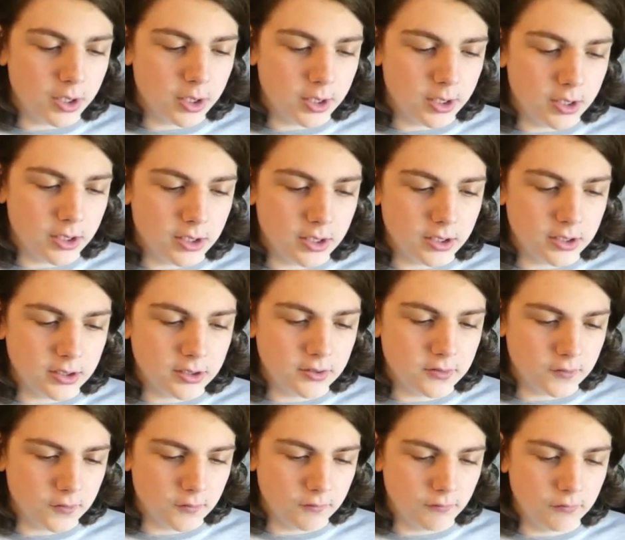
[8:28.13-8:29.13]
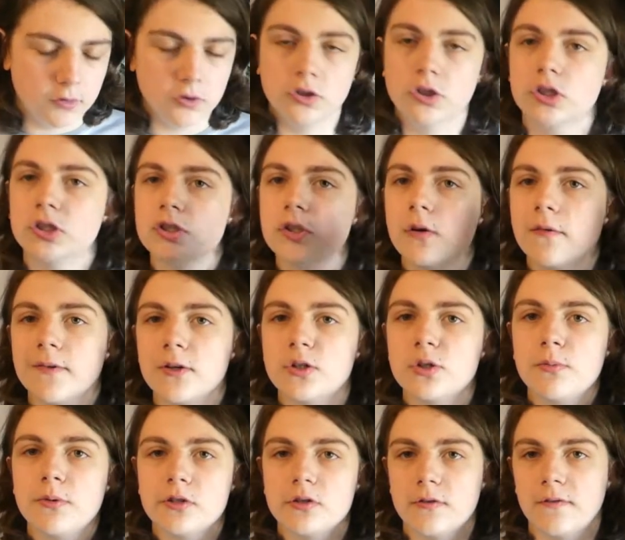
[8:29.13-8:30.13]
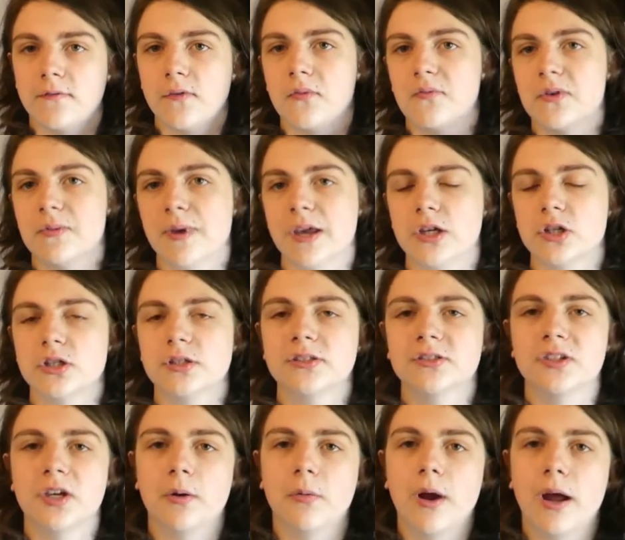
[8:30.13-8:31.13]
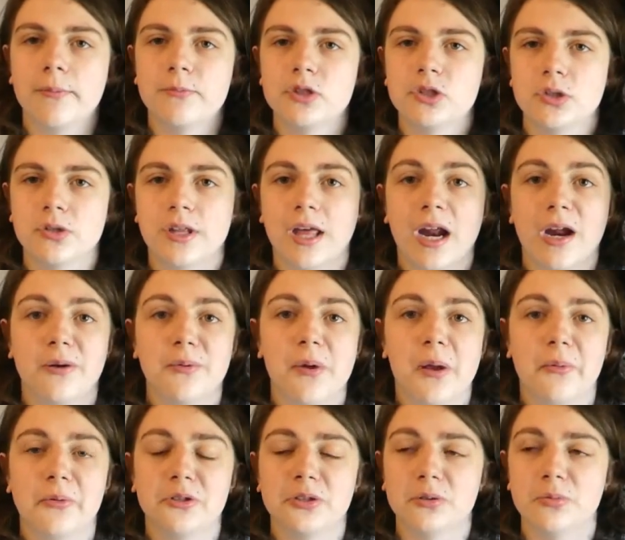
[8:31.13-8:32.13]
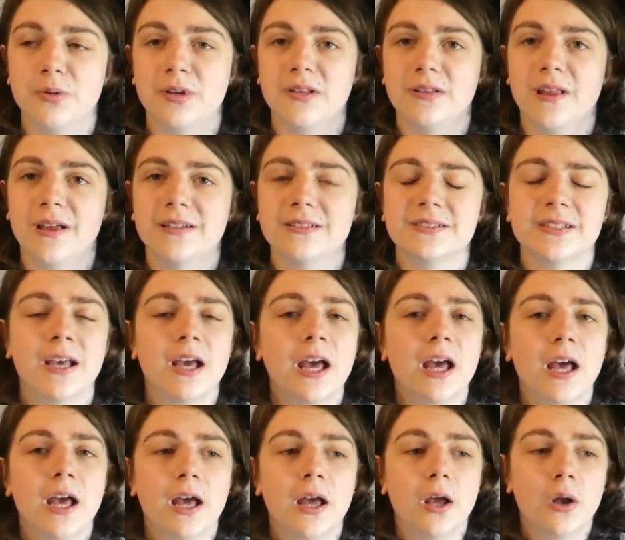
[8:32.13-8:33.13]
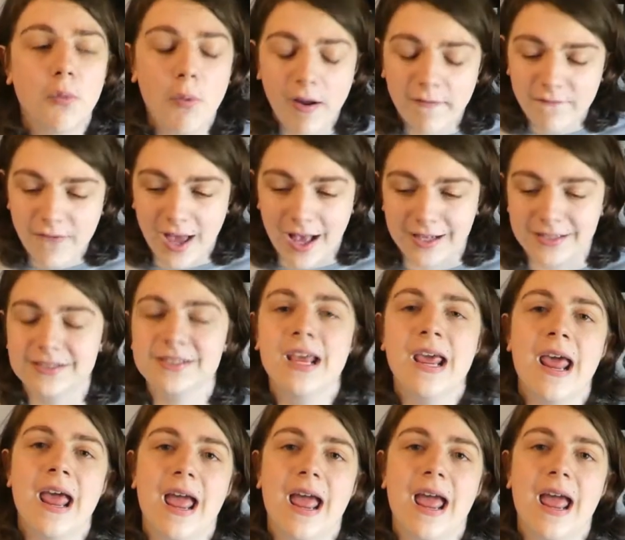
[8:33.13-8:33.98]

It is just over 250 pages, so I'm sure that I will be able to read this quite fast,